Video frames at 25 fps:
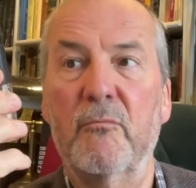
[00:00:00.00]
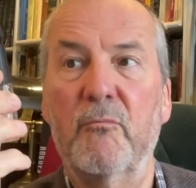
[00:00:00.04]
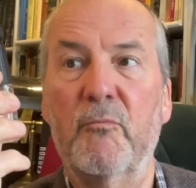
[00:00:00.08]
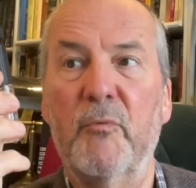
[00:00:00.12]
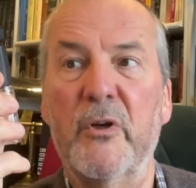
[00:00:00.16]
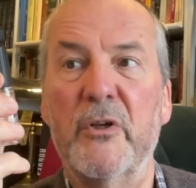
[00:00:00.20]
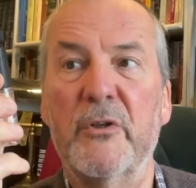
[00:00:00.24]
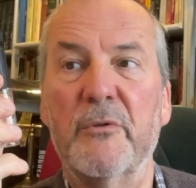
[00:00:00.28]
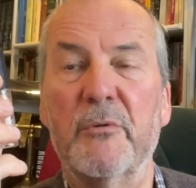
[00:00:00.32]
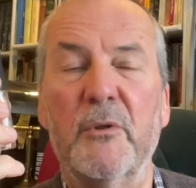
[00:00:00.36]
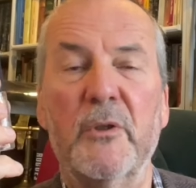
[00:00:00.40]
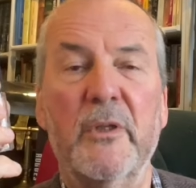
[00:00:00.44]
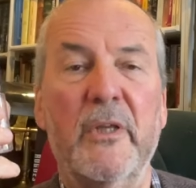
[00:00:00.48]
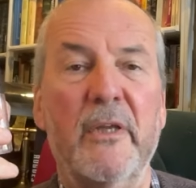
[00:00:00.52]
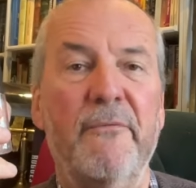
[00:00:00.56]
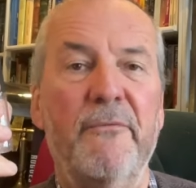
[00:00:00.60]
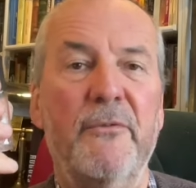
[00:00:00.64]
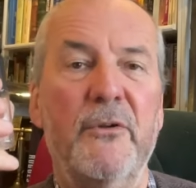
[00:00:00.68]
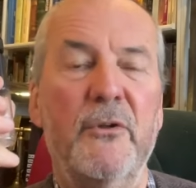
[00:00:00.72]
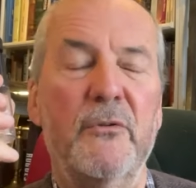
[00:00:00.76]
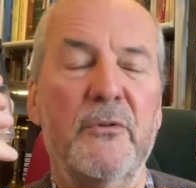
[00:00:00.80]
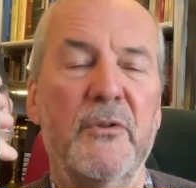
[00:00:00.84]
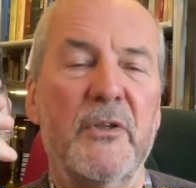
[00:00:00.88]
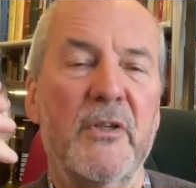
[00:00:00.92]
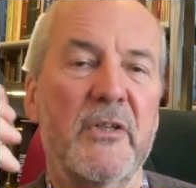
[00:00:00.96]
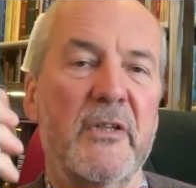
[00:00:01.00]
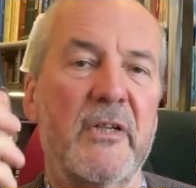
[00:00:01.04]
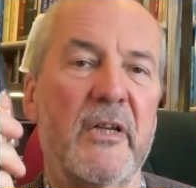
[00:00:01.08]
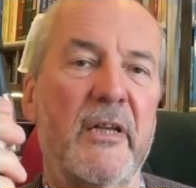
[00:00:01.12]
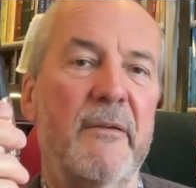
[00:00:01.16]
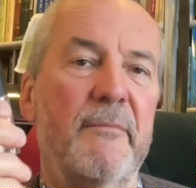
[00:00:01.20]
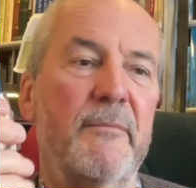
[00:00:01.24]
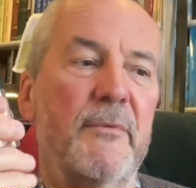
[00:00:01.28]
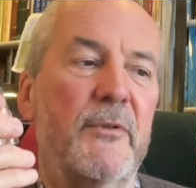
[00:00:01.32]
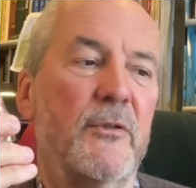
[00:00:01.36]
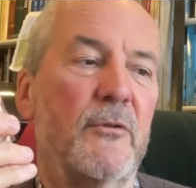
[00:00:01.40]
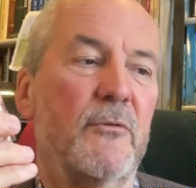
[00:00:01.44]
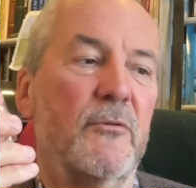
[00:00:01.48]
which will give you the
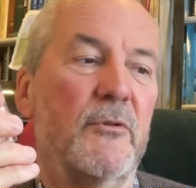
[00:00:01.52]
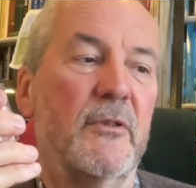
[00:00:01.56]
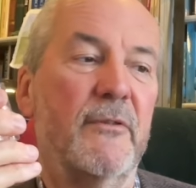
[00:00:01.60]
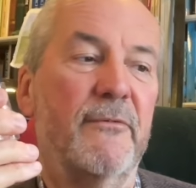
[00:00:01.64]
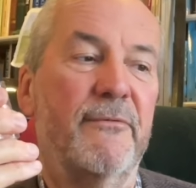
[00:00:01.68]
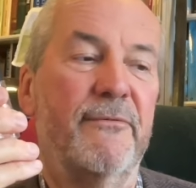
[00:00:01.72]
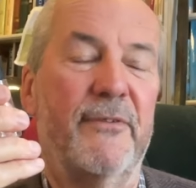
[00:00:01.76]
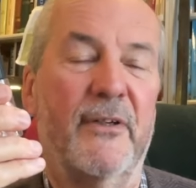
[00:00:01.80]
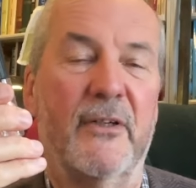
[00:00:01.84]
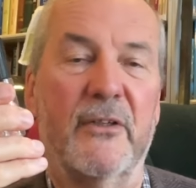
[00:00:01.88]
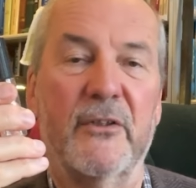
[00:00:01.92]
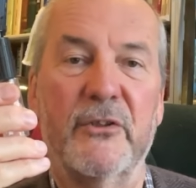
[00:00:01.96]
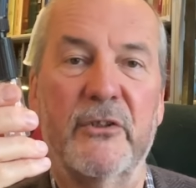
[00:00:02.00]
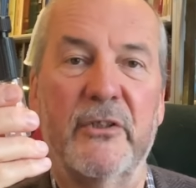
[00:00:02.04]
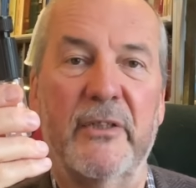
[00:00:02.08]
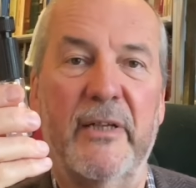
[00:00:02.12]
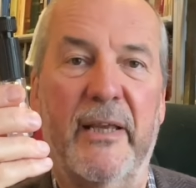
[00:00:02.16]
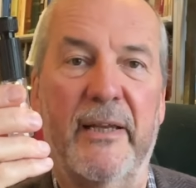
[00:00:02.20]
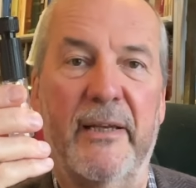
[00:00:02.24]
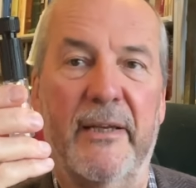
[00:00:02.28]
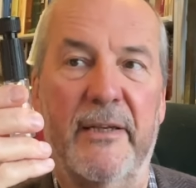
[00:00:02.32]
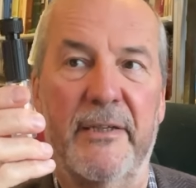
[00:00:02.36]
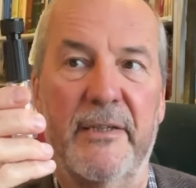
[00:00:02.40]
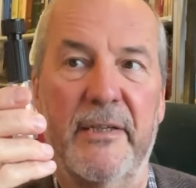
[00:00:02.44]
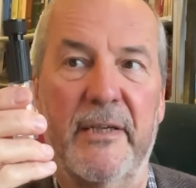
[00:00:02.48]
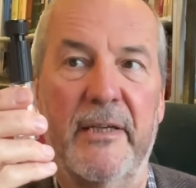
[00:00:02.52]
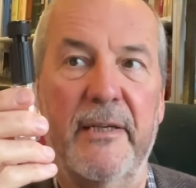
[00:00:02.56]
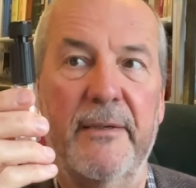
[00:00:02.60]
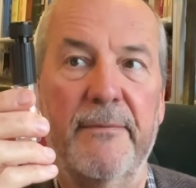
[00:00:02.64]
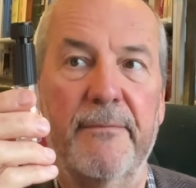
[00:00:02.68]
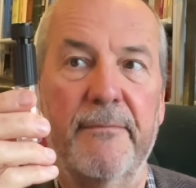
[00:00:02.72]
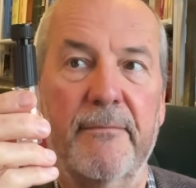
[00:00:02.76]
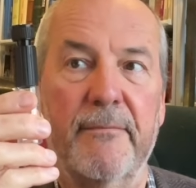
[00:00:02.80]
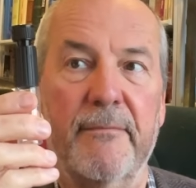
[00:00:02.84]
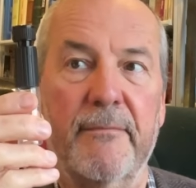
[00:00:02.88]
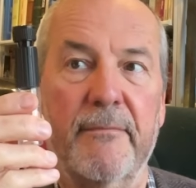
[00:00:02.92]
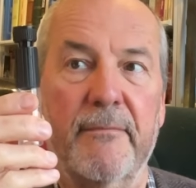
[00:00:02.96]
same sort of functionality